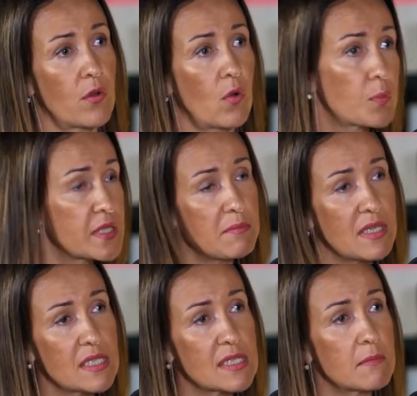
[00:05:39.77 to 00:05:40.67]

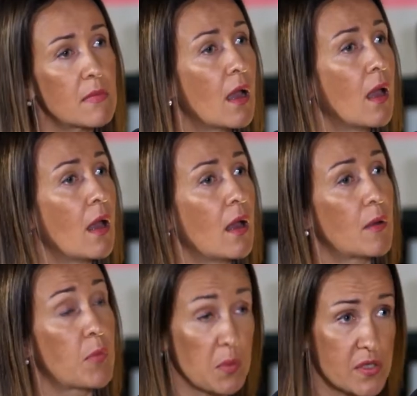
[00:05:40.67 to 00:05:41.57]
optimism,
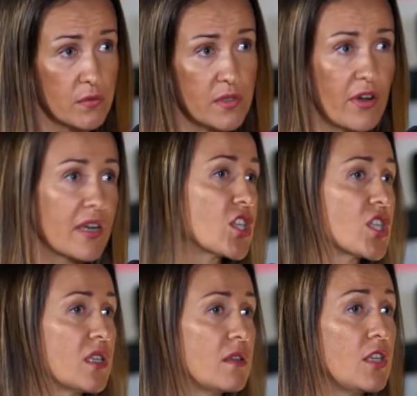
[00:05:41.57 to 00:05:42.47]
purposeful direction,